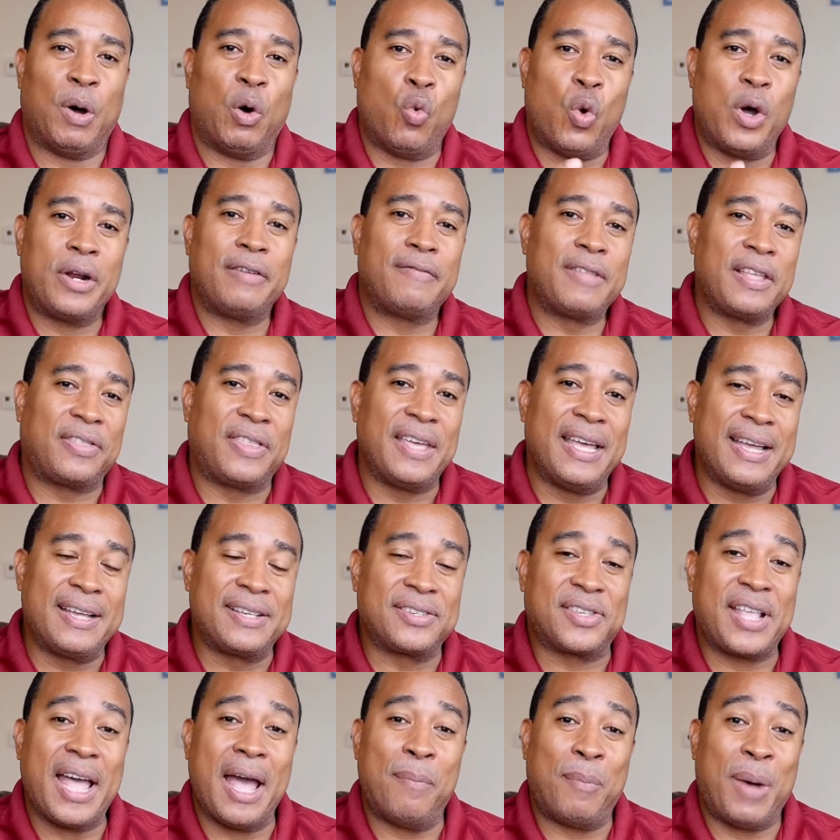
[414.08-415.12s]
one of the
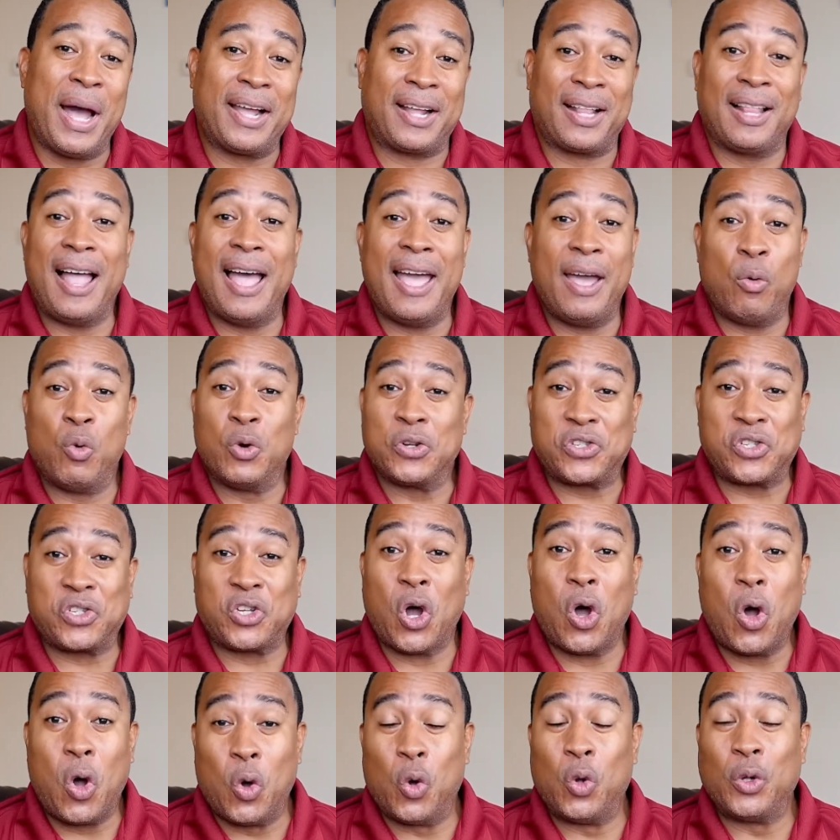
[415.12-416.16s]
things that my client was
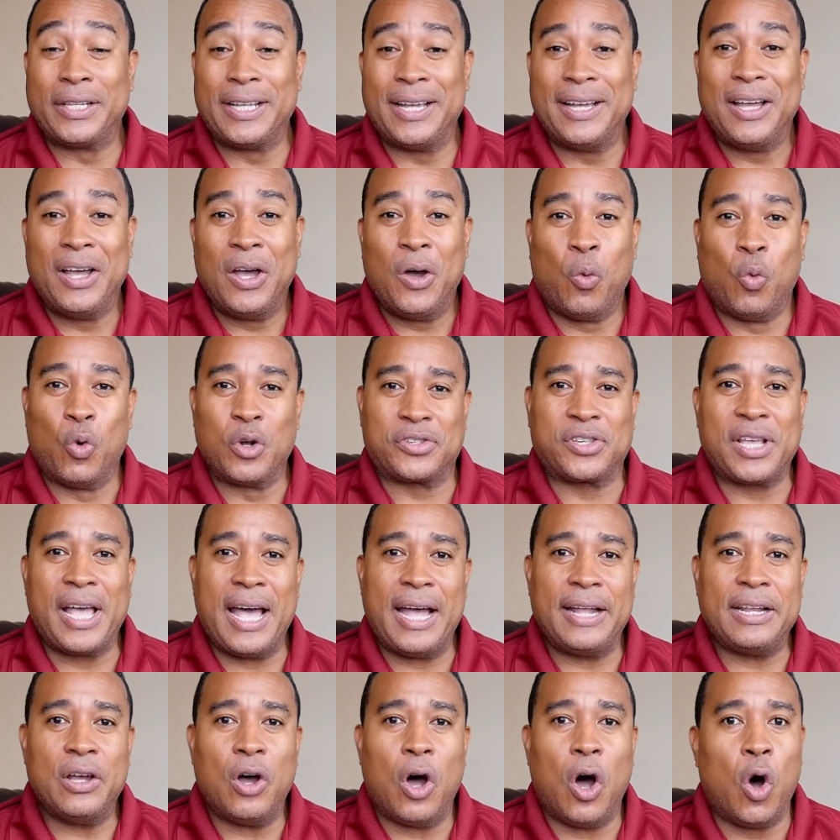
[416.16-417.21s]
told was
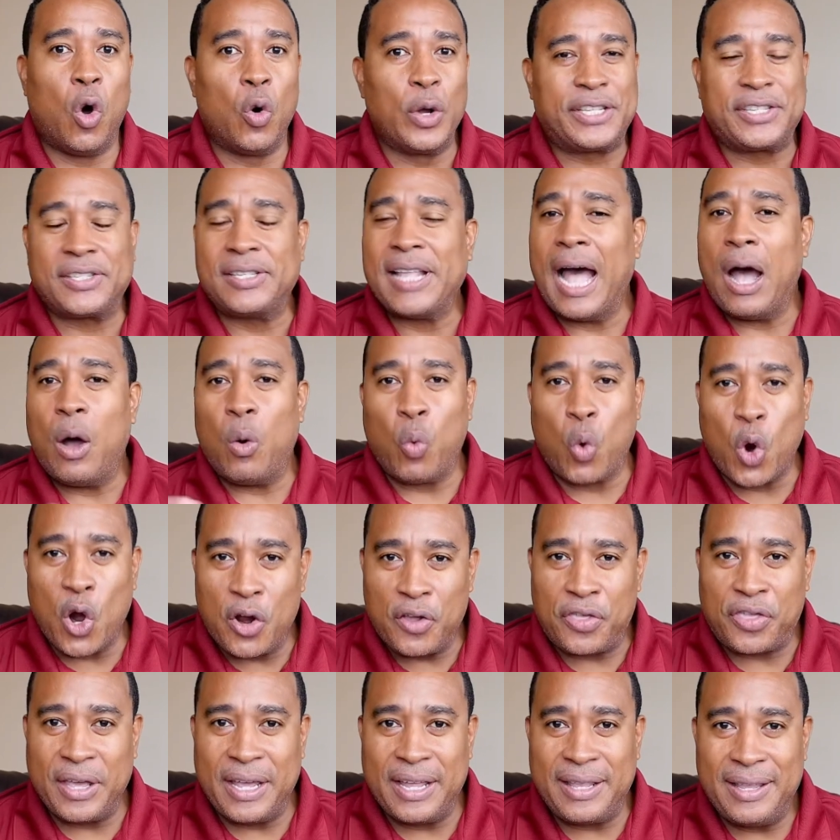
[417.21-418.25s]
that, oh, it's not
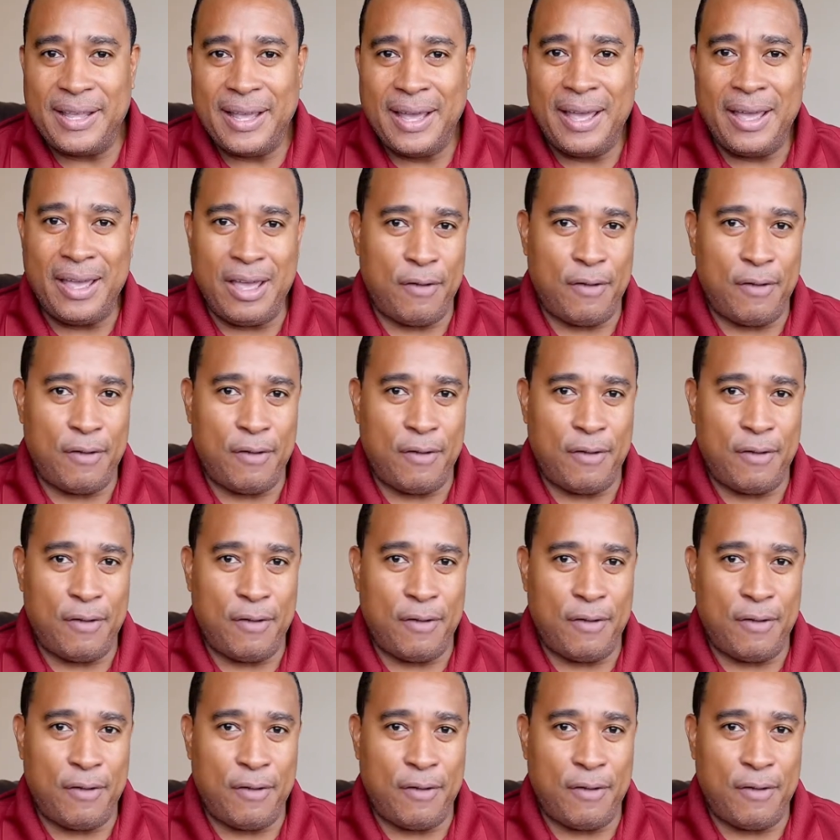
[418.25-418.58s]
worth it.